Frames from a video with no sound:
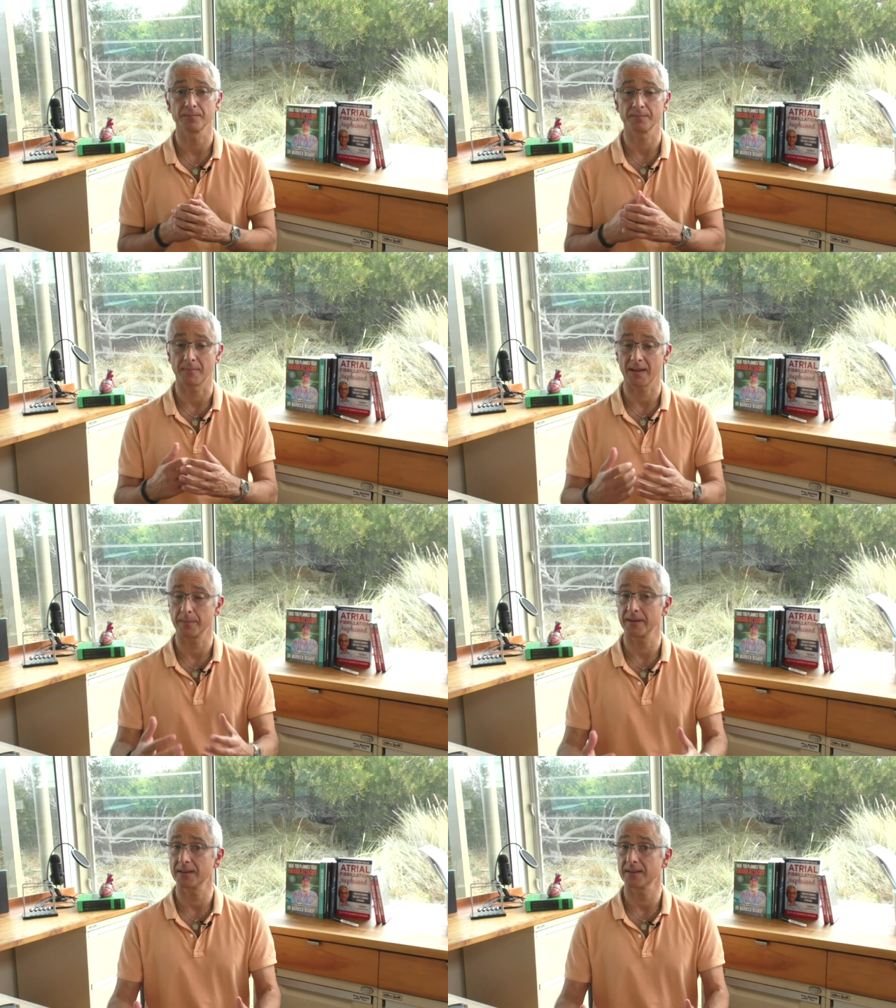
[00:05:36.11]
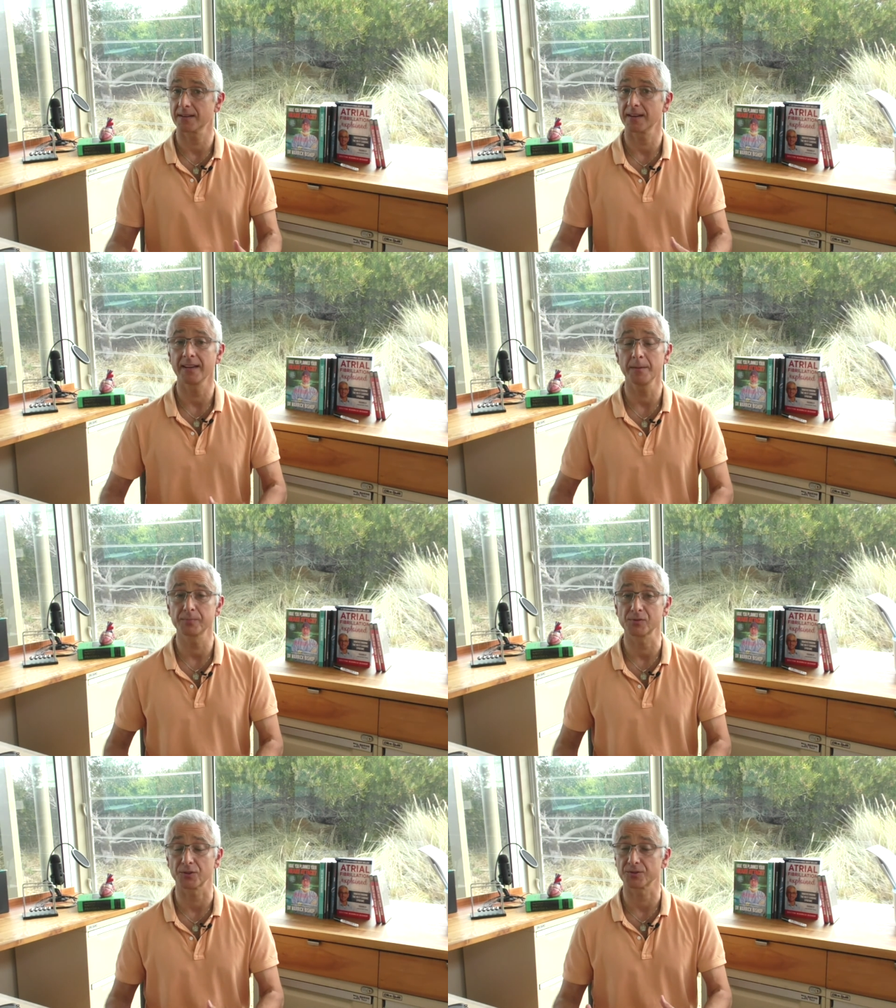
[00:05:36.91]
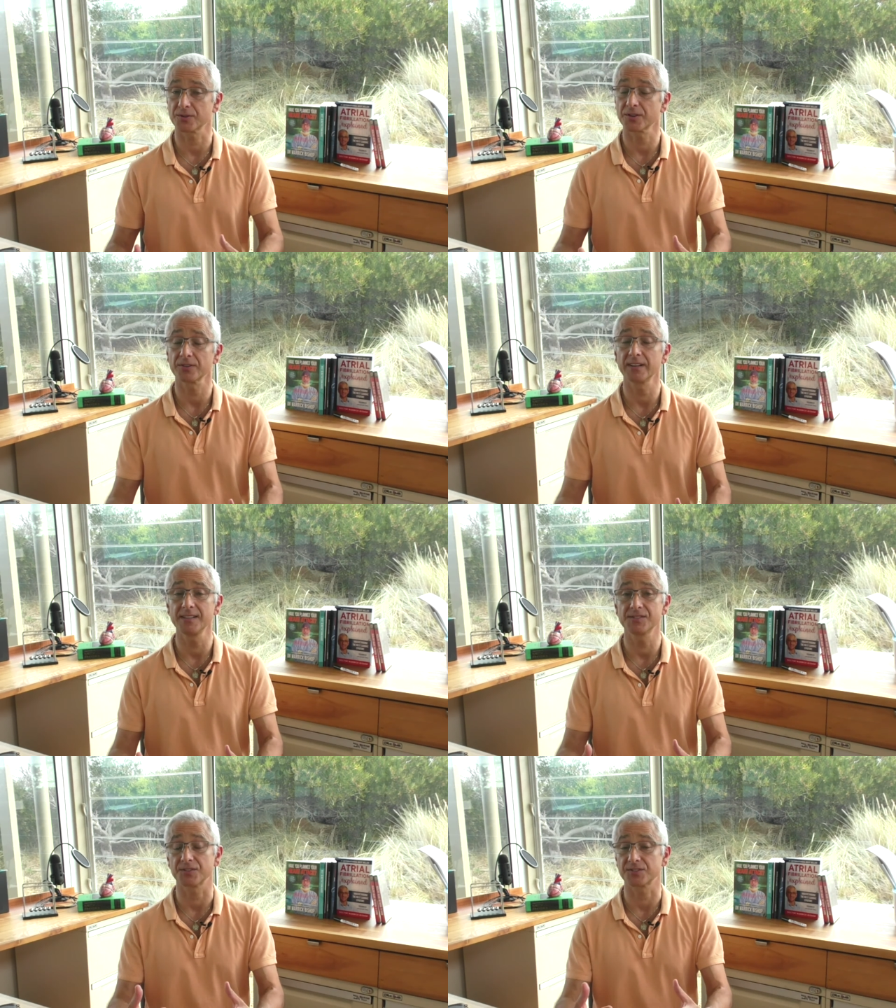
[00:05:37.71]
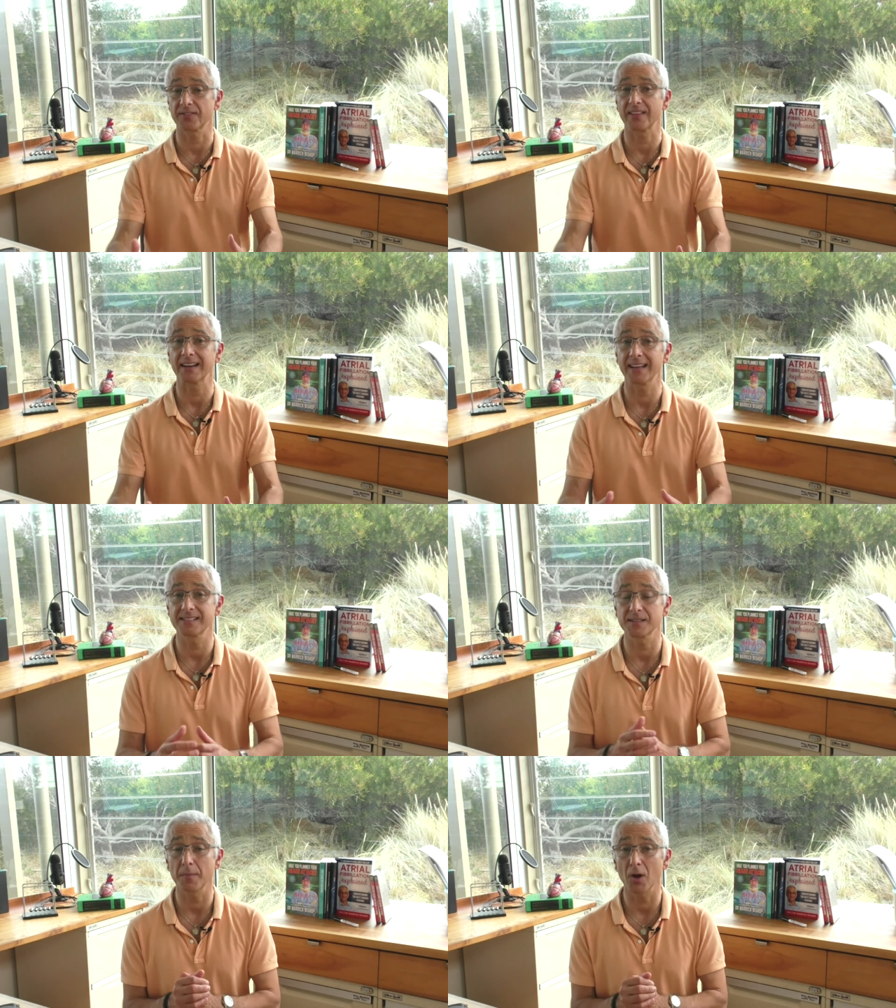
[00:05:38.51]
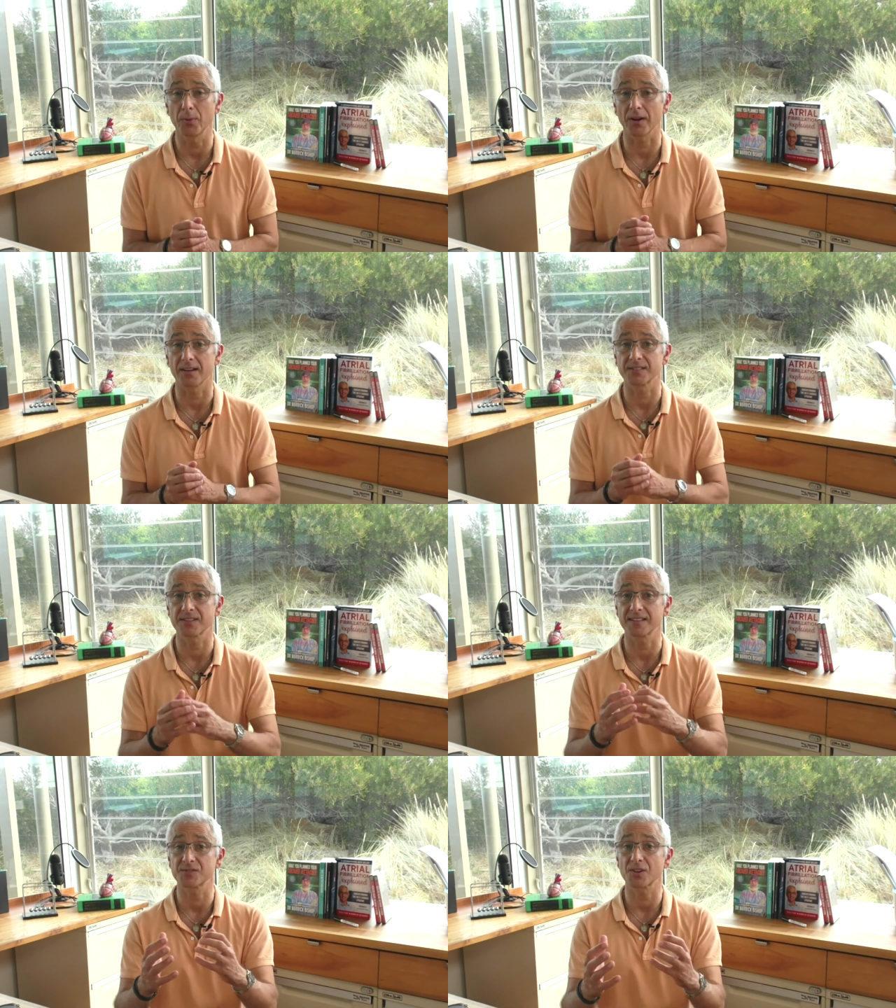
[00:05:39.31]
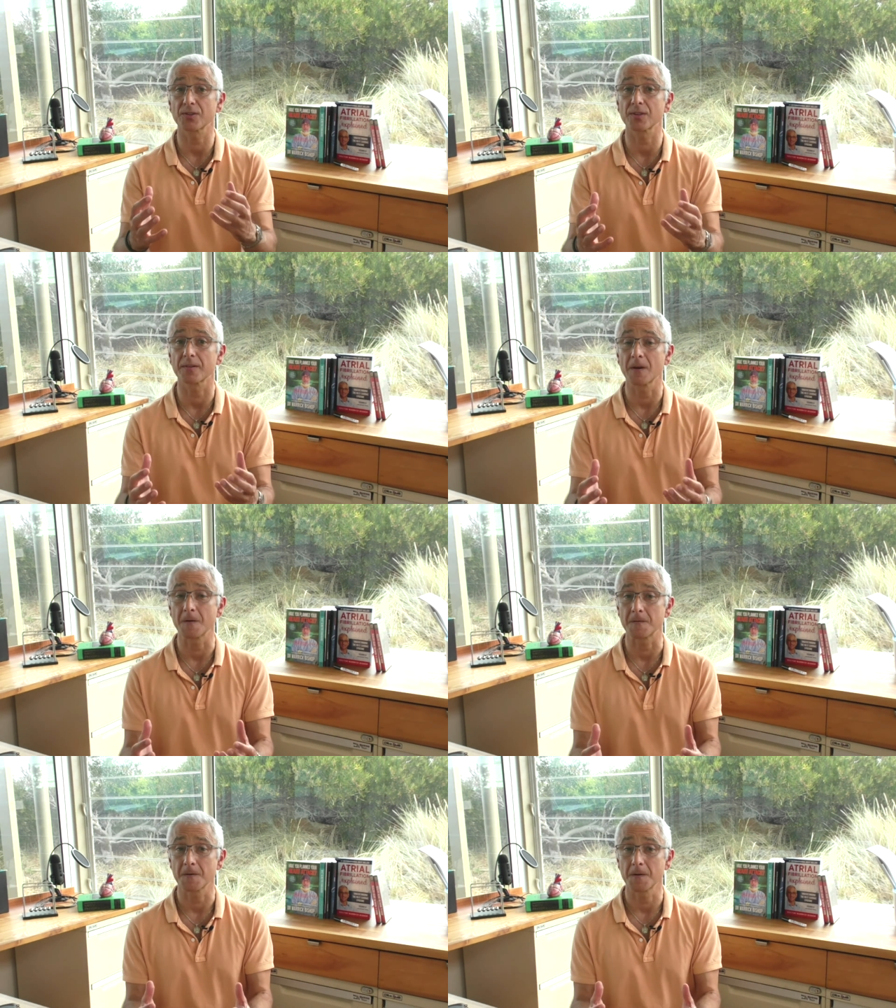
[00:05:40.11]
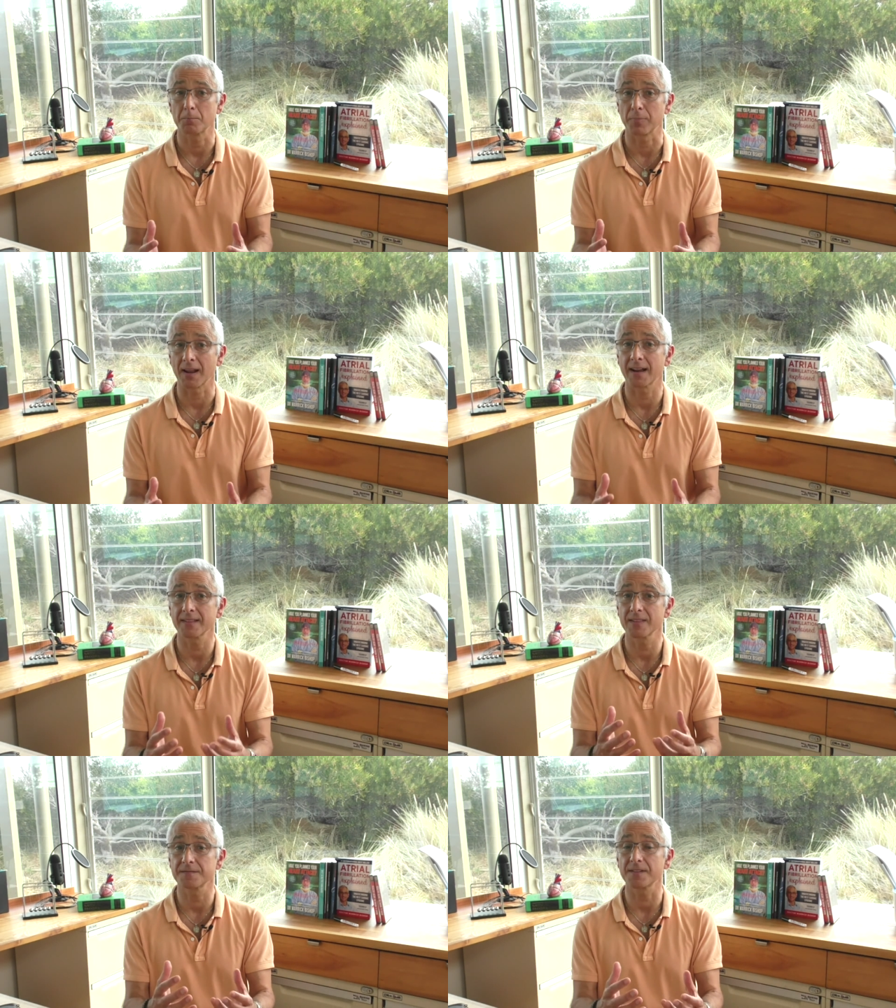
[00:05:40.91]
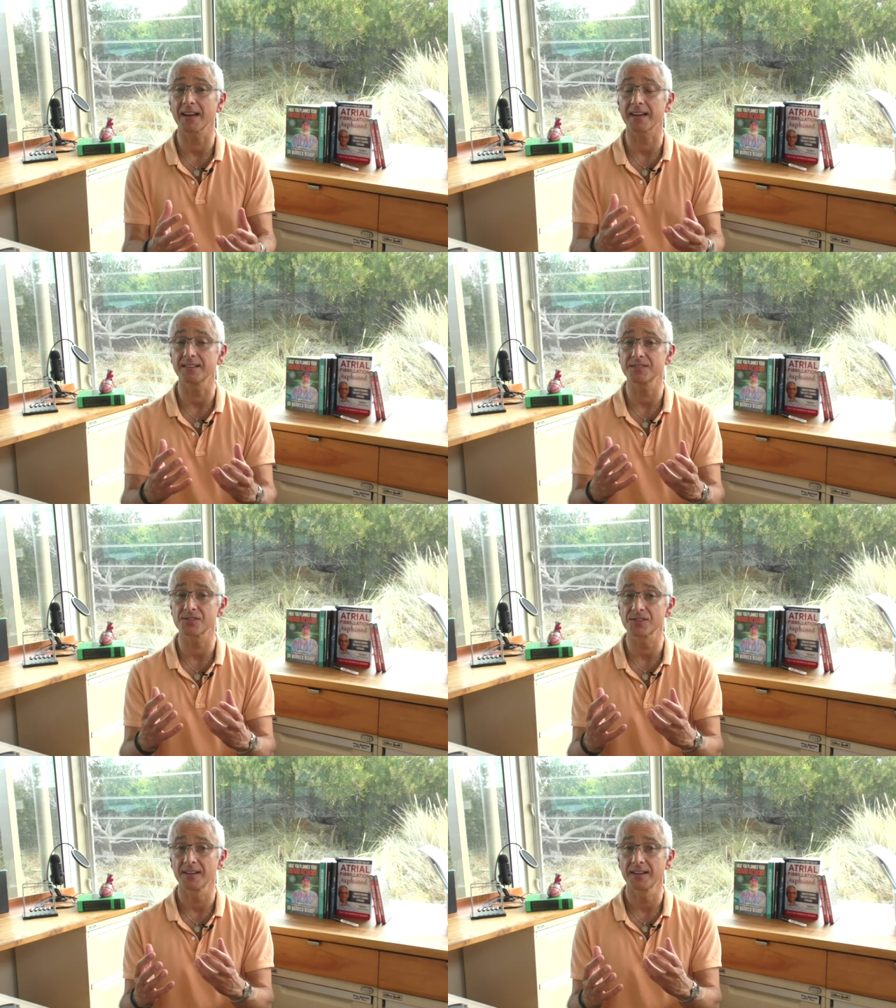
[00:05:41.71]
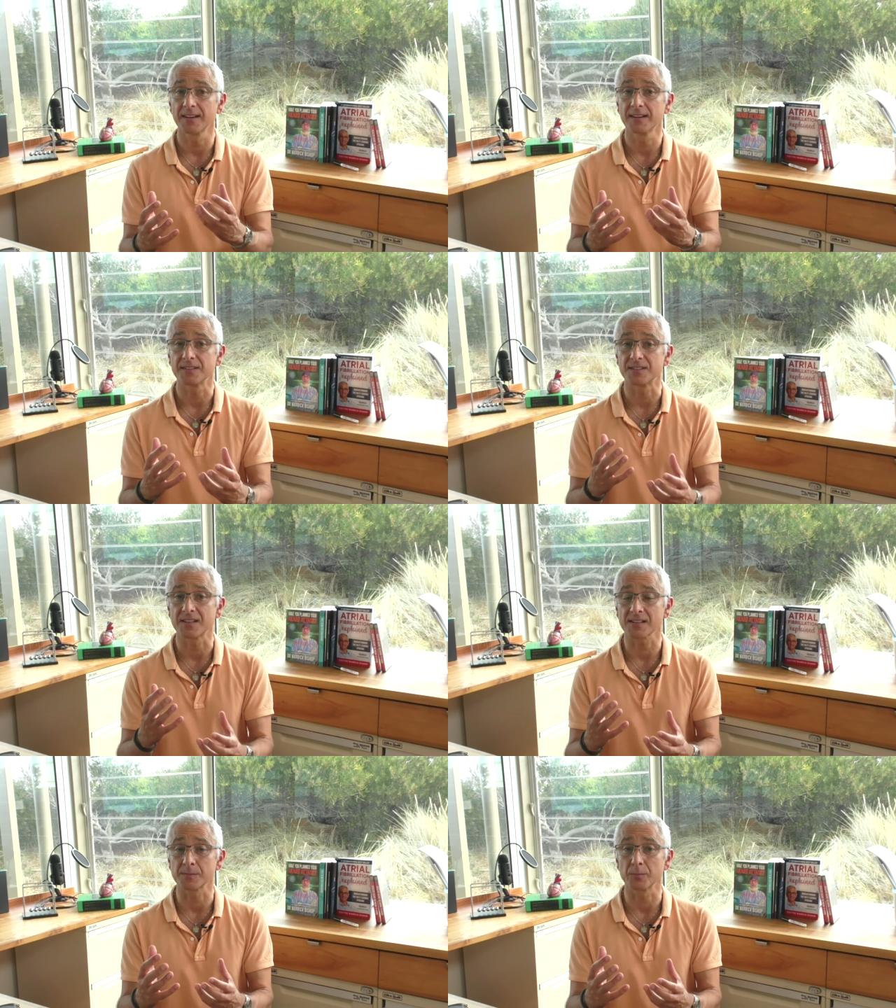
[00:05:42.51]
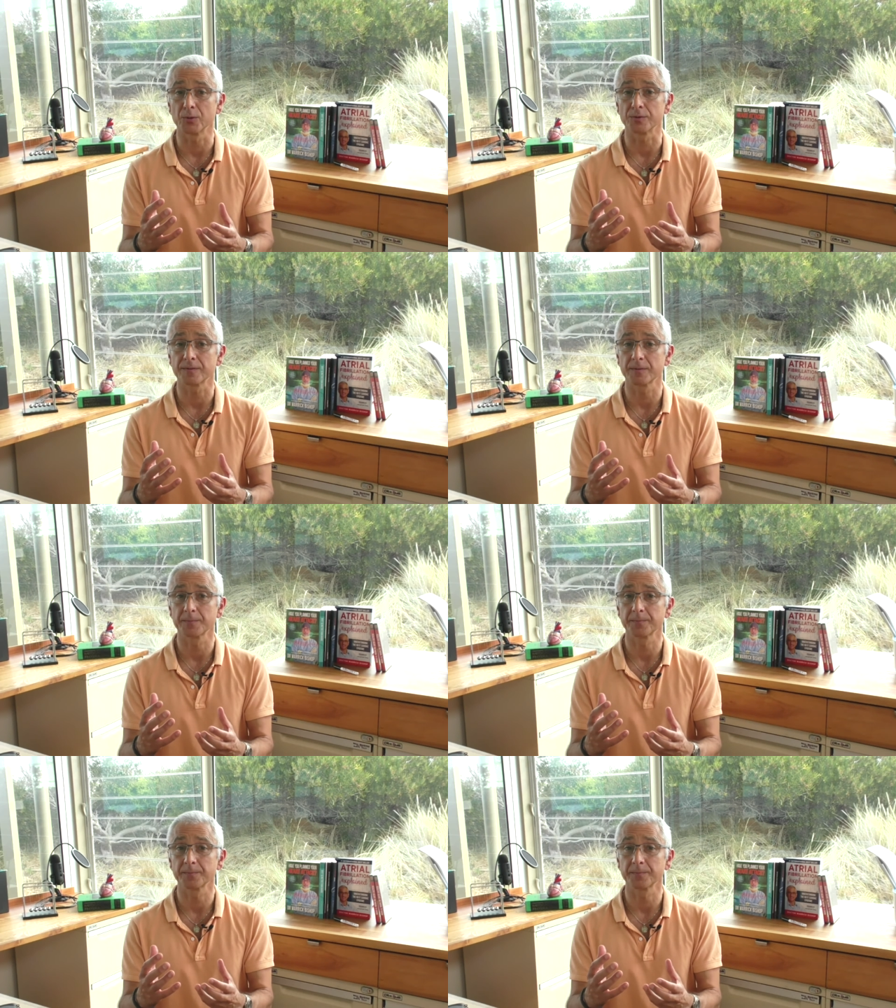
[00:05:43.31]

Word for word: maybe a hip surgery or a knee surgery, and their legs immobilized, and so the blood in the veins doesn't move.